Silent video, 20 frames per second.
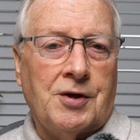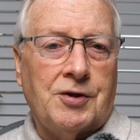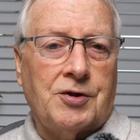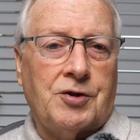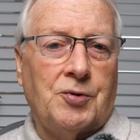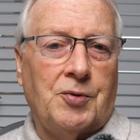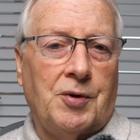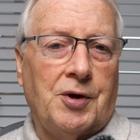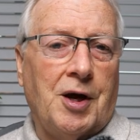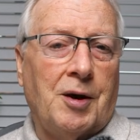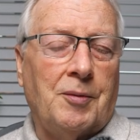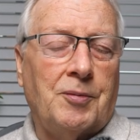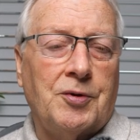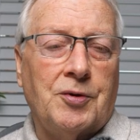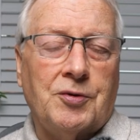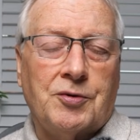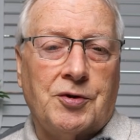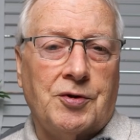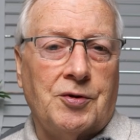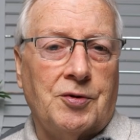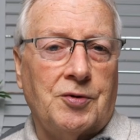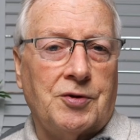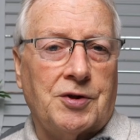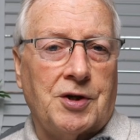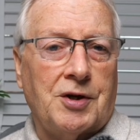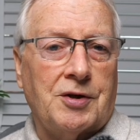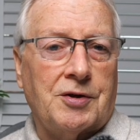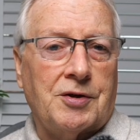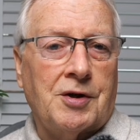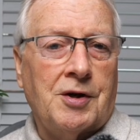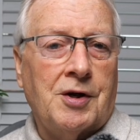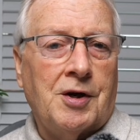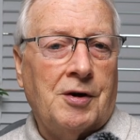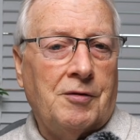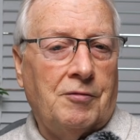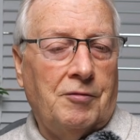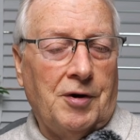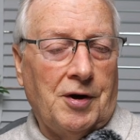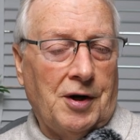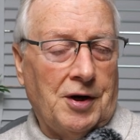to enable you to use it
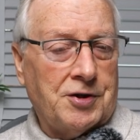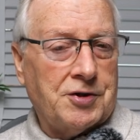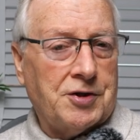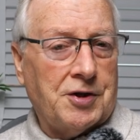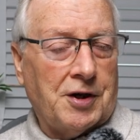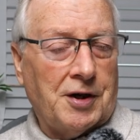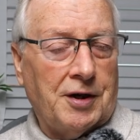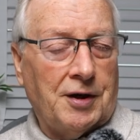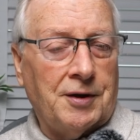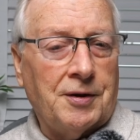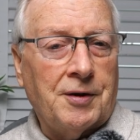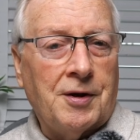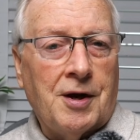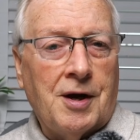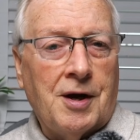realistically.